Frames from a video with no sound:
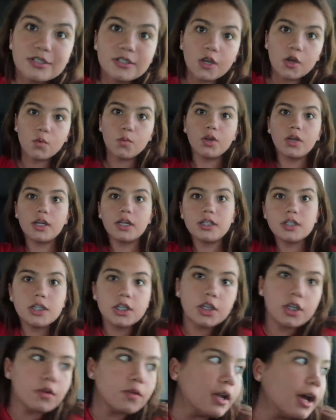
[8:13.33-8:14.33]
So we're in
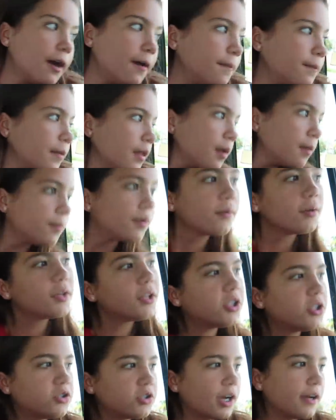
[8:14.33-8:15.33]
DQ now. But we're in
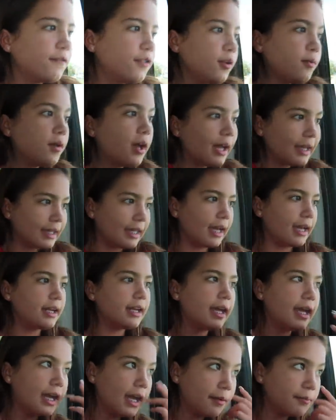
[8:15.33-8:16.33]
the drive through
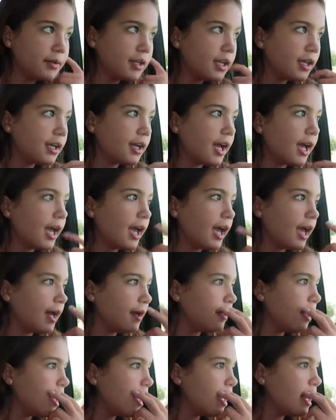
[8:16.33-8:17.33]
again. And I'm getting
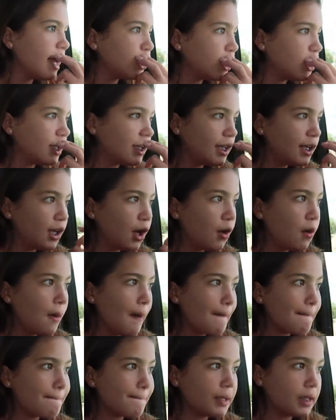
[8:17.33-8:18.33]
a cookie
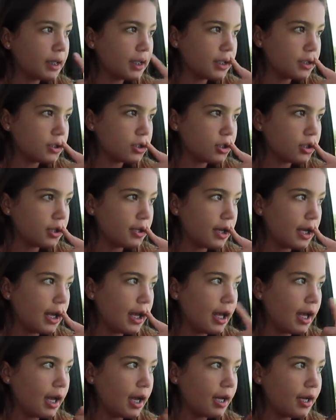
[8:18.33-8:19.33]
dough blizzard
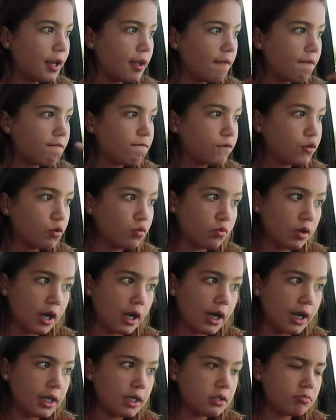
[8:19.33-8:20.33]
and
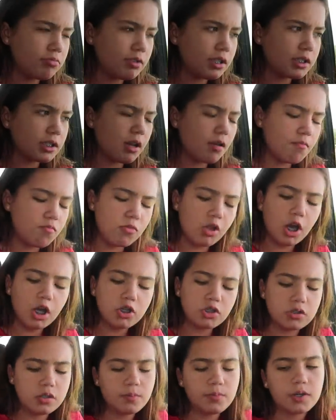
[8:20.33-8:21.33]
fries because I'm
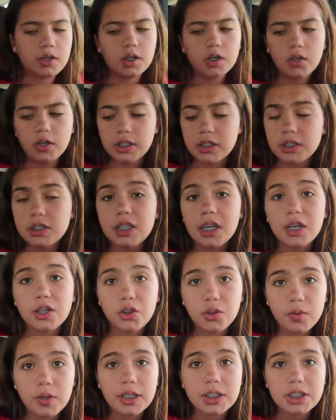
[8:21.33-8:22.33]
not super hungry since I
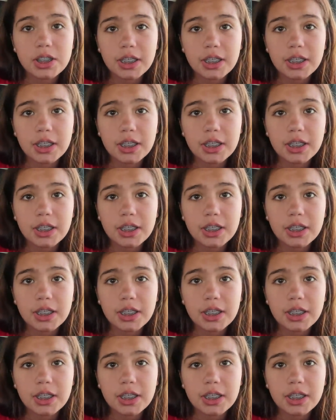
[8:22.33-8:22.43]
had three